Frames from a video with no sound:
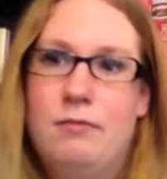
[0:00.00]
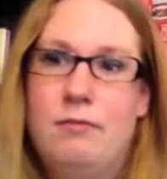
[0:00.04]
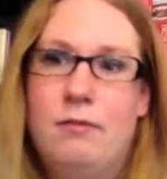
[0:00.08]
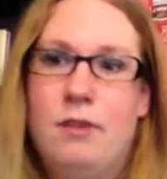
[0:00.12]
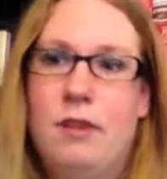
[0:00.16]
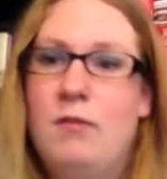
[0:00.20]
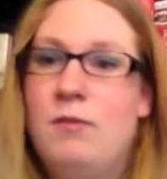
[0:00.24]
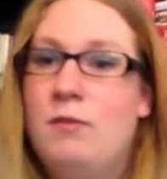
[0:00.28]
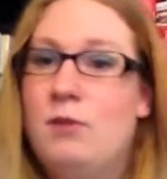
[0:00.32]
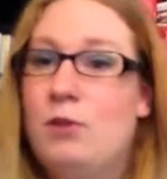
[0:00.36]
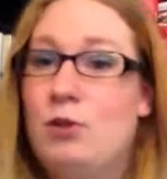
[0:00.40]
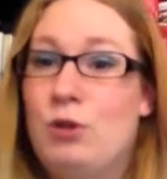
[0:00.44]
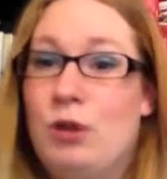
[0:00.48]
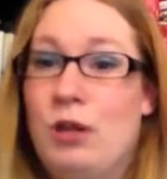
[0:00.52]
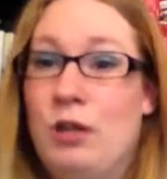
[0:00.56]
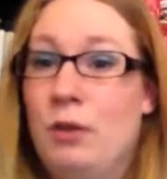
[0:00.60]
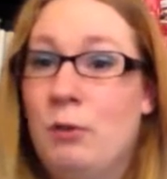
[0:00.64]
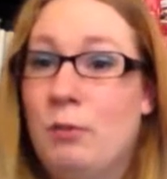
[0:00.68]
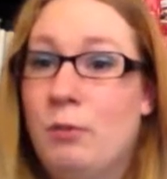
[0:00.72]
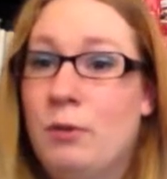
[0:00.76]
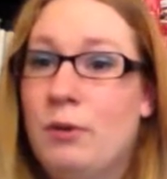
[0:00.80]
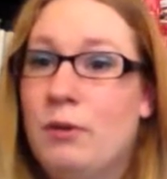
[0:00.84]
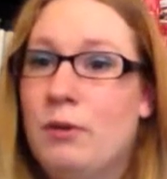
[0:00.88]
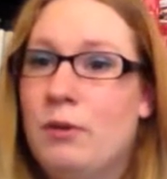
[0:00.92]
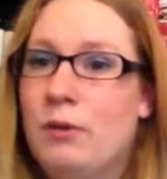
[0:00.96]
If the trailer
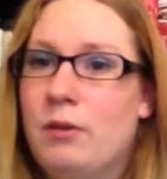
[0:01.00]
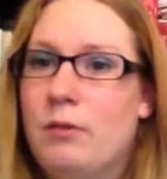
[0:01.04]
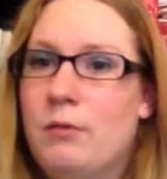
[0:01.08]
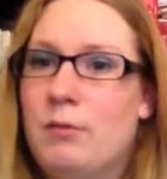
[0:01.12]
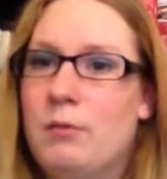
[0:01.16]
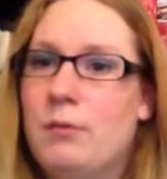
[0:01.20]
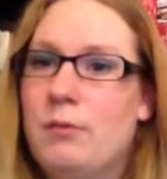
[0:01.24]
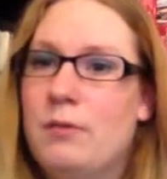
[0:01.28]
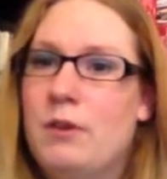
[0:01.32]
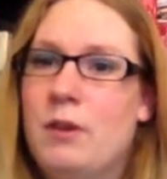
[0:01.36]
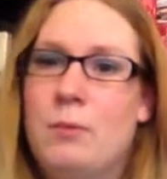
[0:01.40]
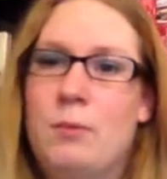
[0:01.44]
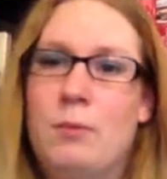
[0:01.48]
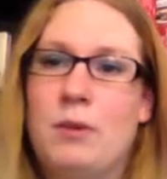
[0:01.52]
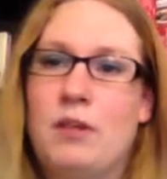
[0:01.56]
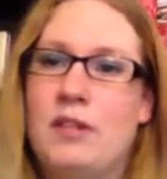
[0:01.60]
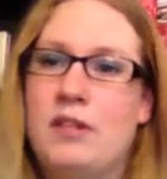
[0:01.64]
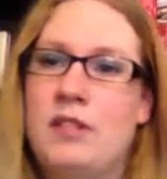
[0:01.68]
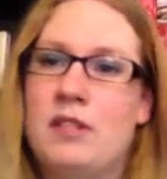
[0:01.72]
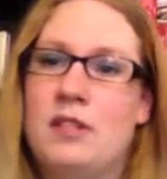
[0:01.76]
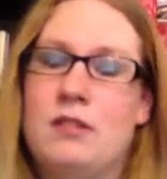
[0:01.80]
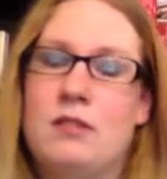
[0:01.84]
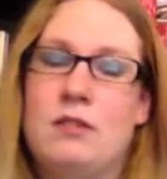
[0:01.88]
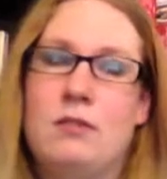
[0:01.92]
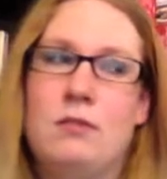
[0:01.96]
broke, no big
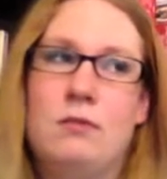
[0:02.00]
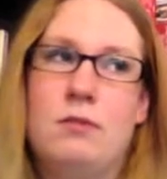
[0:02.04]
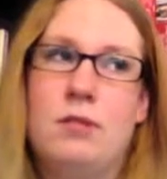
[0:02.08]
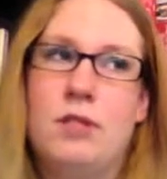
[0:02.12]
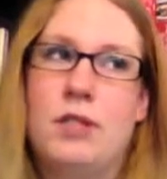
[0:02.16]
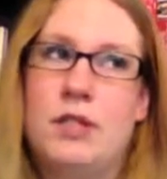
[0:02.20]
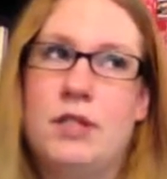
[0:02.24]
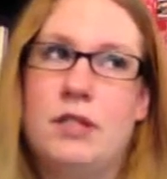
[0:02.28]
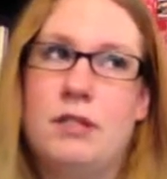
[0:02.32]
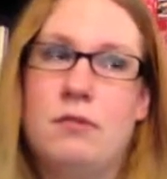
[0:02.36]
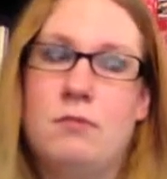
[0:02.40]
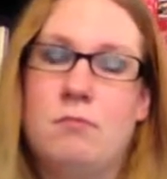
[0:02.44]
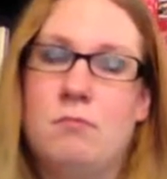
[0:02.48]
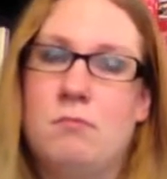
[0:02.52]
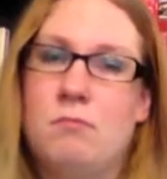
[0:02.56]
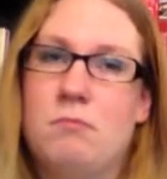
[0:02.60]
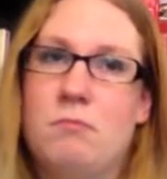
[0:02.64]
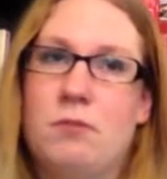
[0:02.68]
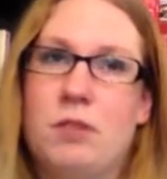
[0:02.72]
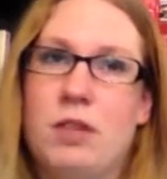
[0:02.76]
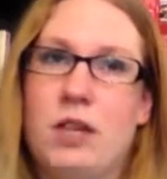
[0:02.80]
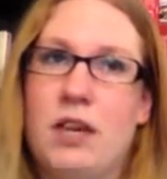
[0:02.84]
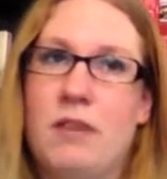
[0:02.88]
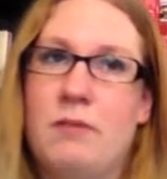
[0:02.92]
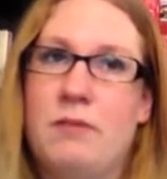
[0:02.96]
deal. Just
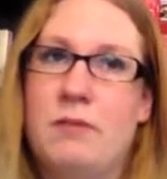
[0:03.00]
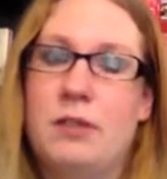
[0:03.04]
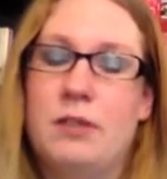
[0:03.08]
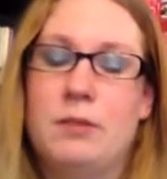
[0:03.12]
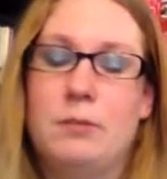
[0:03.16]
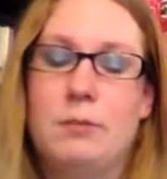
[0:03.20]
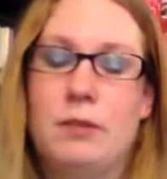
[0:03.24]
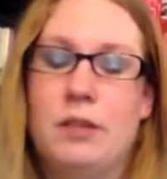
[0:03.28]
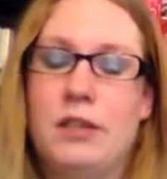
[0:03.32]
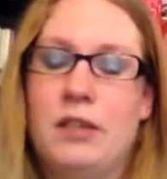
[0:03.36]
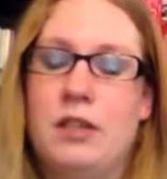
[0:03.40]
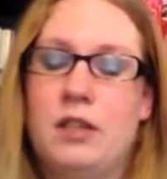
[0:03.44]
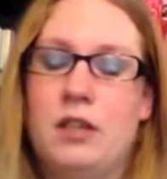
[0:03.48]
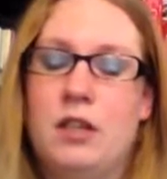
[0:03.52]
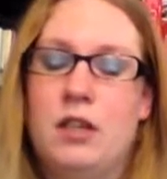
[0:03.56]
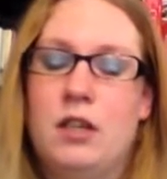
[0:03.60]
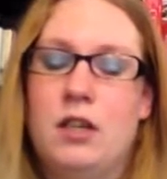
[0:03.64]
whatever. But